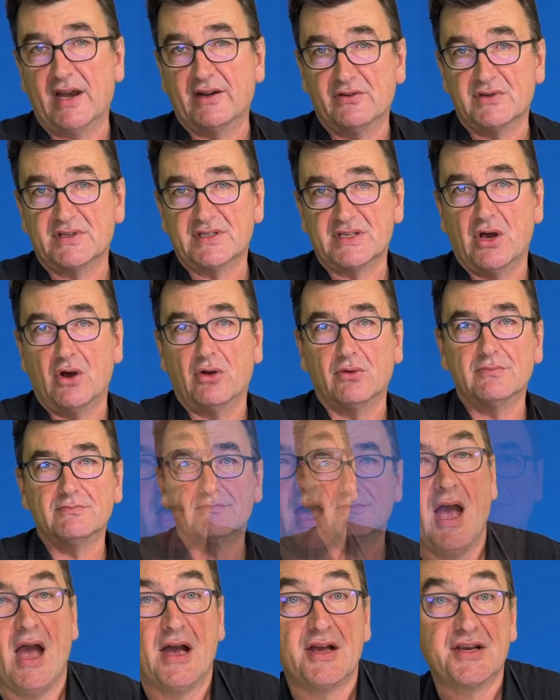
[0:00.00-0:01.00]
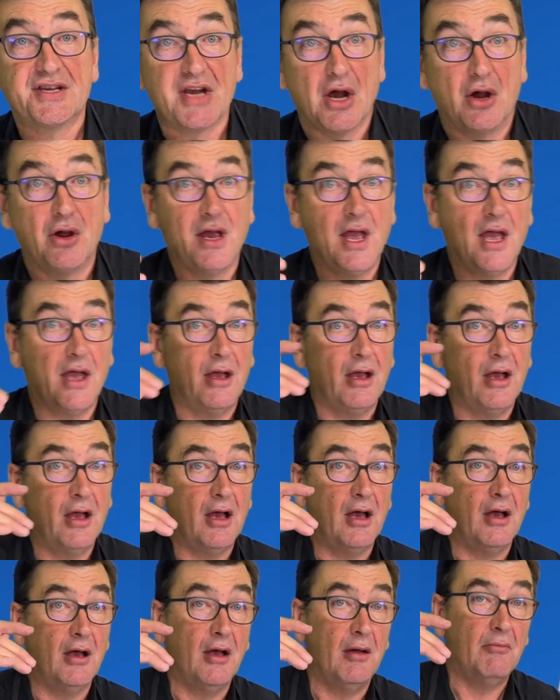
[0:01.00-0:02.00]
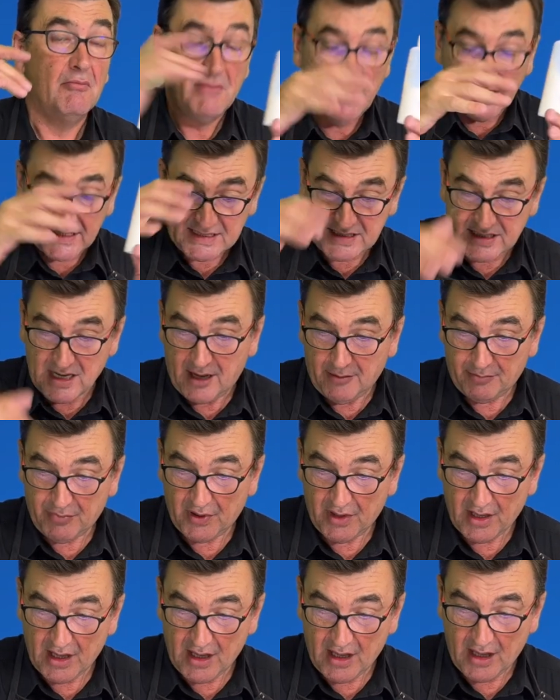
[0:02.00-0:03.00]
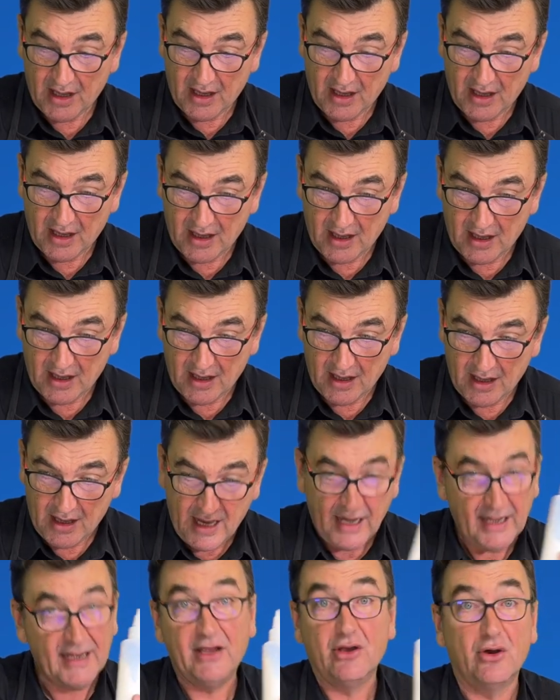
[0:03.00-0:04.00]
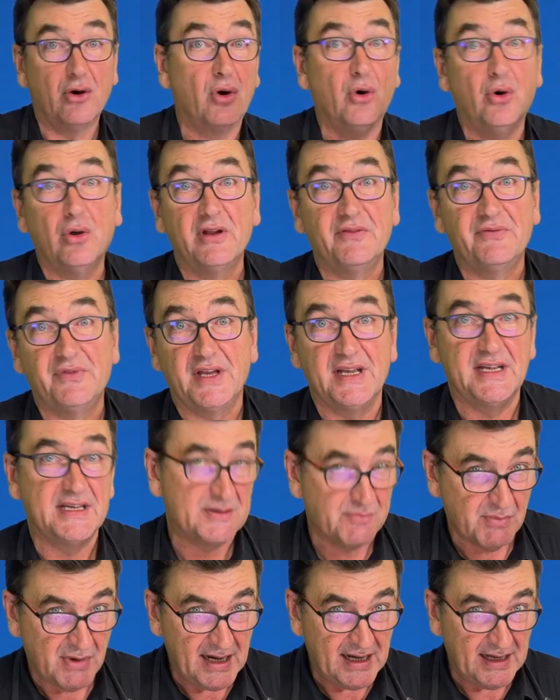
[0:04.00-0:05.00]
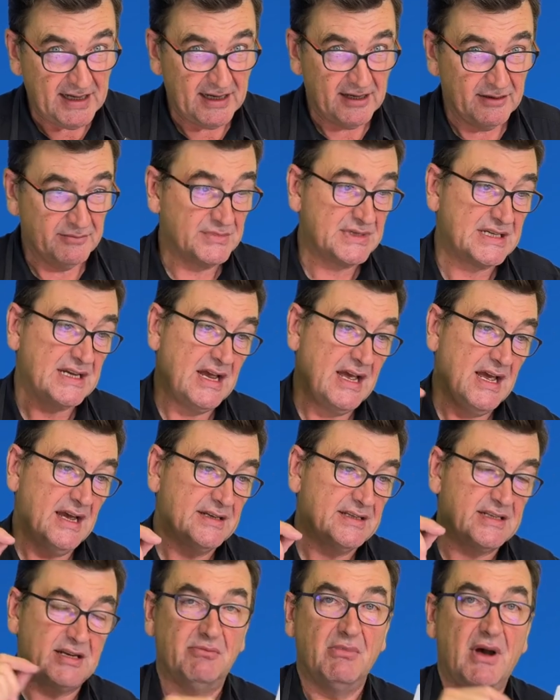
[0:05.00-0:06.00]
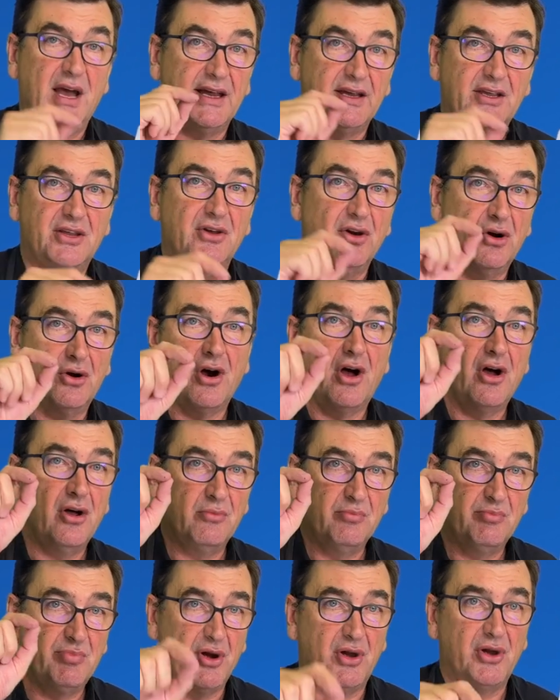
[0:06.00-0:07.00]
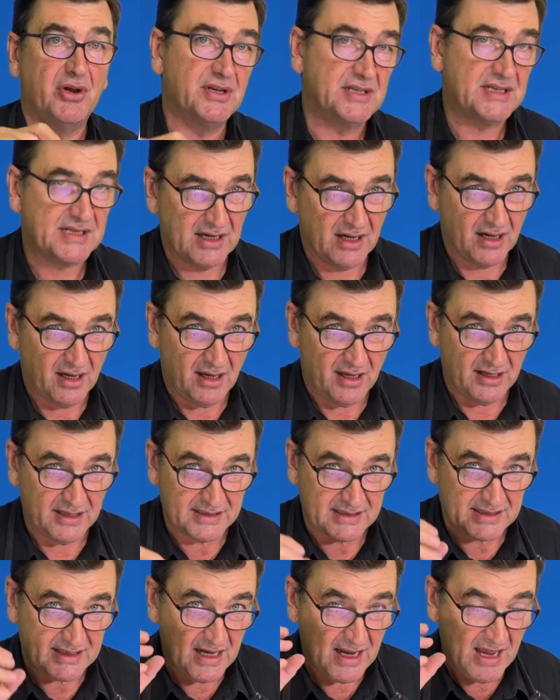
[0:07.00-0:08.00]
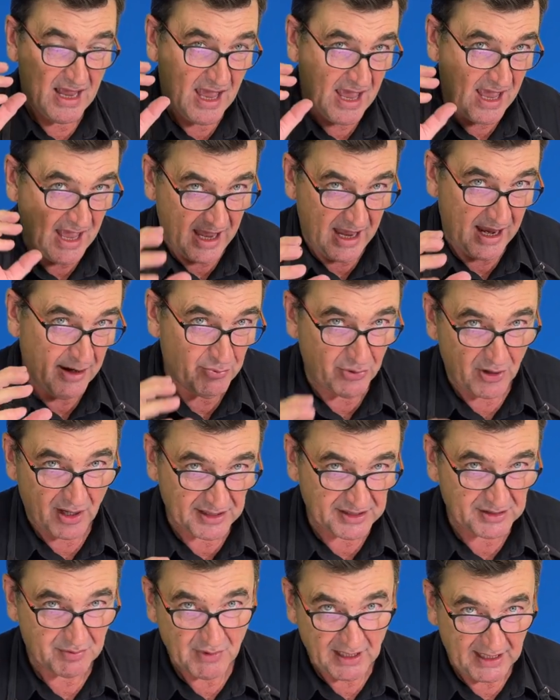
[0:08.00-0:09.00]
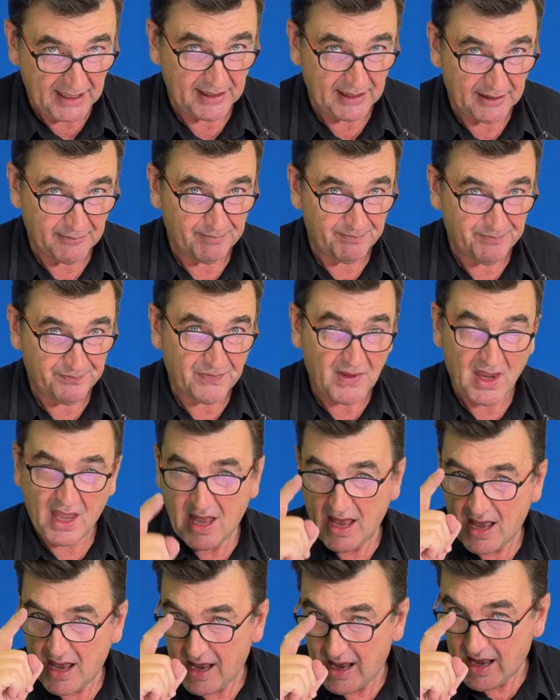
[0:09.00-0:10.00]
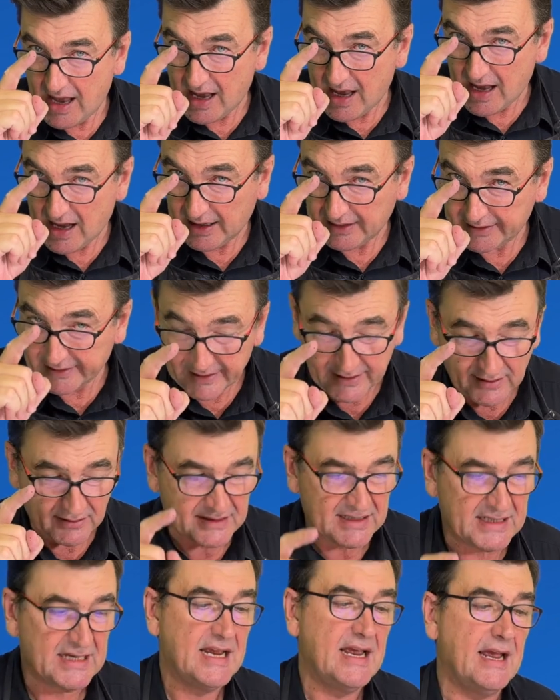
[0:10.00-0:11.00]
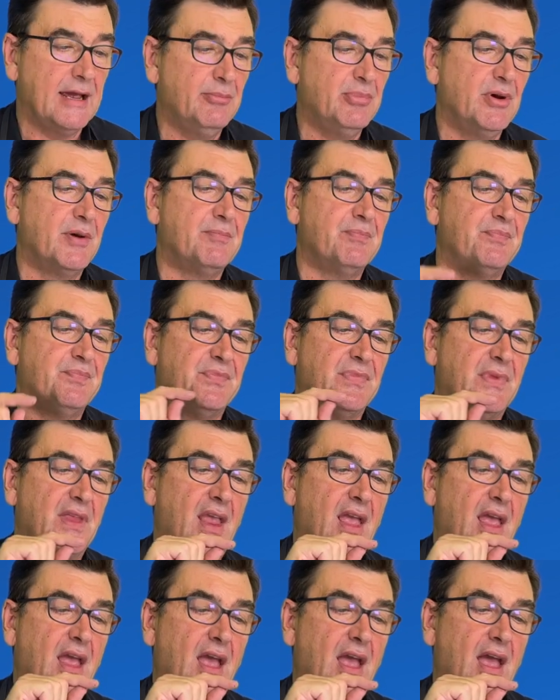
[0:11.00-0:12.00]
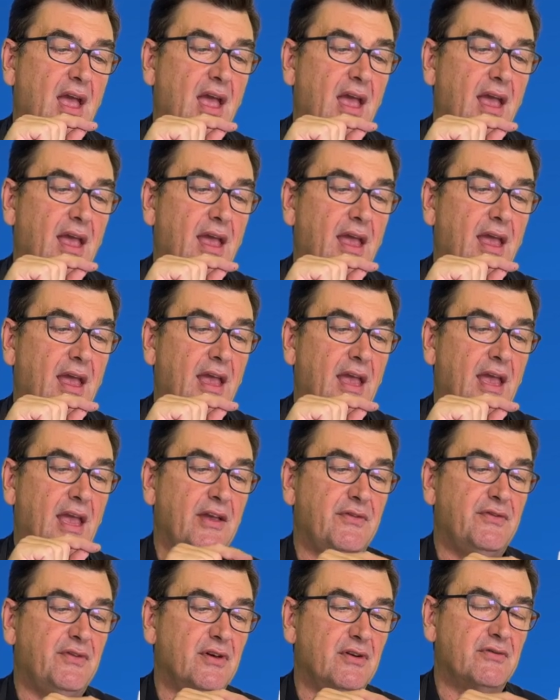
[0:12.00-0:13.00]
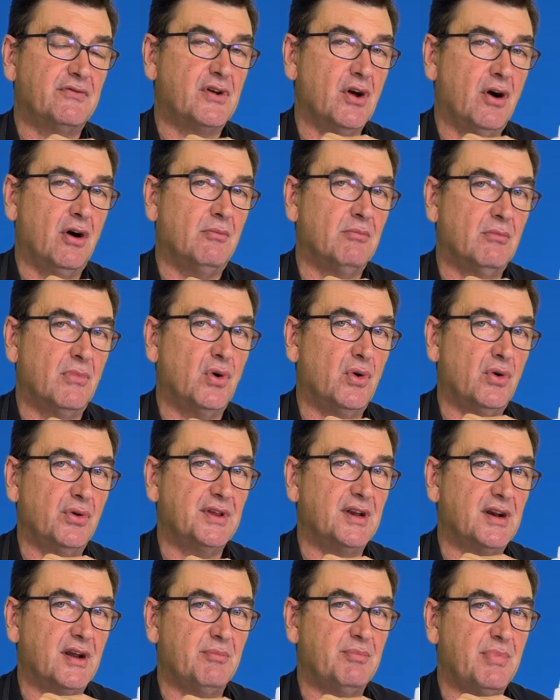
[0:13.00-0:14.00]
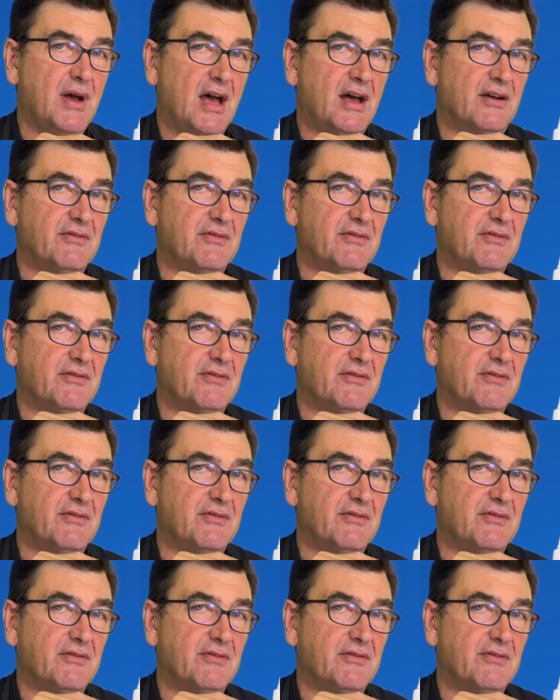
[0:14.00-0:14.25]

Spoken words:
result. So mix up any or all of these mediums to make your own personalized airbrush medium. A little tip, if you've got more than about